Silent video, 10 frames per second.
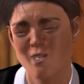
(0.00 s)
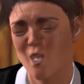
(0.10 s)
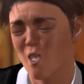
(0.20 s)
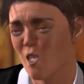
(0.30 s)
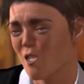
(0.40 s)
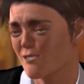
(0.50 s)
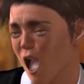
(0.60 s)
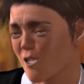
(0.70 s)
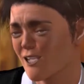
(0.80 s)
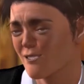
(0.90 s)
this is a
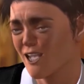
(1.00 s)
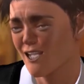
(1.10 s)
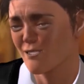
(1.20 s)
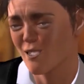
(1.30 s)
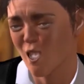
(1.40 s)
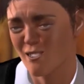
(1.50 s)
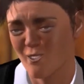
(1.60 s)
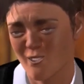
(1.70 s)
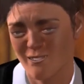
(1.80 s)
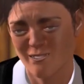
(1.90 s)
monumental
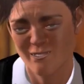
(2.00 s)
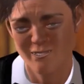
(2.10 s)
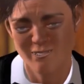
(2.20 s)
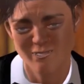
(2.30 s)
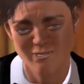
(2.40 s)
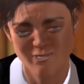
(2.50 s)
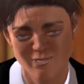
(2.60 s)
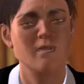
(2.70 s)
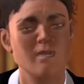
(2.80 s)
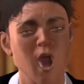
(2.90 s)
moment.
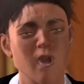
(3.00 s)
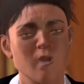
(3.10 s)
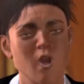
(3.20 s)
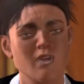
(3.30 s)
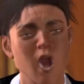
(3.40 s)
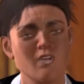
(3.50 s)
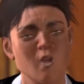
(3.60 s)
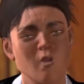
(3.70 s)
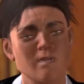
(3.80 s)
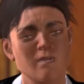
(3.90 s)
One, I, I'm
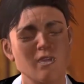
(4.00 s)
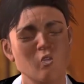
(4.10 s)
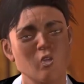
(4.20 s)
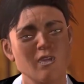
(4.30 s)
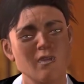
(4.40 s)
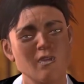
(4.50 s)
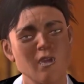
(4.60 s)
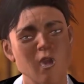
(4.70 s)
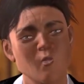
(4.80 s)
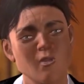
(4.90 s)
so appreciative to
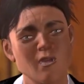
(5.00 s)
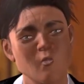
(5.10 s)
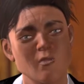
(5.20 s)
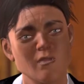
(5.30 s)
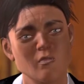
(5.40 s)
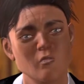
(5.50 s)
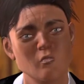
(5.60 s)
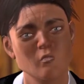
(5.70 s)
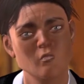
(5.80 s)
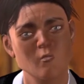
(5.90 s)
all of you,
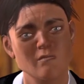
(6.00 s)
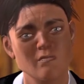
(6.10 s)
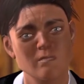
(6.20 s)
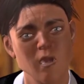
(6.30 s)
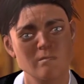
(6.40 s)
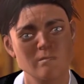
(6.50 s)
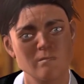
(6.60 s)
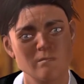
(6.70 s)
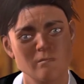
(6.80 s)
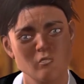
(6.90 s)
to everyone
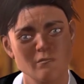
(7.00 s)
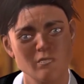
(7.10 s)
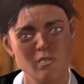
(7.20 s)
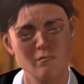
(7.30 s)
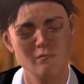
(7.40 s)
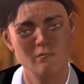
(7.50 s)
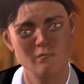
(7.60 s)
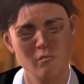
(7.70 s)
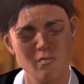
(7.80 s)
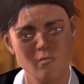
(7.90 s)
who has had a
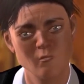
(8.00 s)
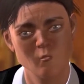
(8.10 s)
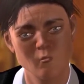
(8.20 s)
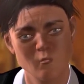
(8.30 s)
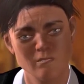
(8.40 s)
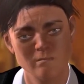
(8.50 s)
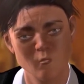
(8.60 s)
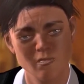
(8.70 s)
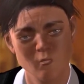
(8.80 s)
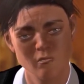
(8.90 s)
hand in, in getting
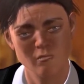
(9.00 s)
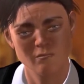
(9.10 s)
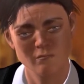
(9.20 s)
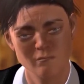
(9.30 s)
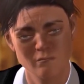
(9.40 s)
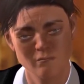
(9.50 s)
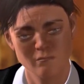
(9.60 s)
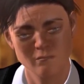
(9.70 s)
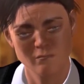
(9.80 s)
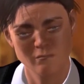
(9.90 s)
me here,
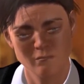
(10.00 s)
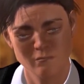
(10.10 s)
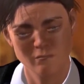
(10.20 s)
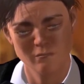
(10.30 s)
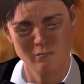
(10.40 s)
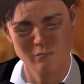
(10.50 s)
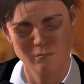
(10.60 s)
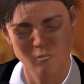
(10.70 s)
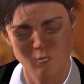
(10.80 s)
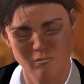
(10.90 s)
uh,
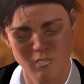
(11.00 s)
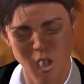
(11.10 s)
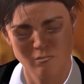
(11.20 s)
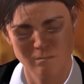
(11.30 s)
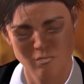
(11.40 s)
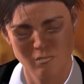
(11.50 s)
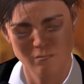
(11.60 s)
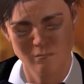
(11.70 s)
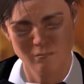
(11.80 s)
to the Academy,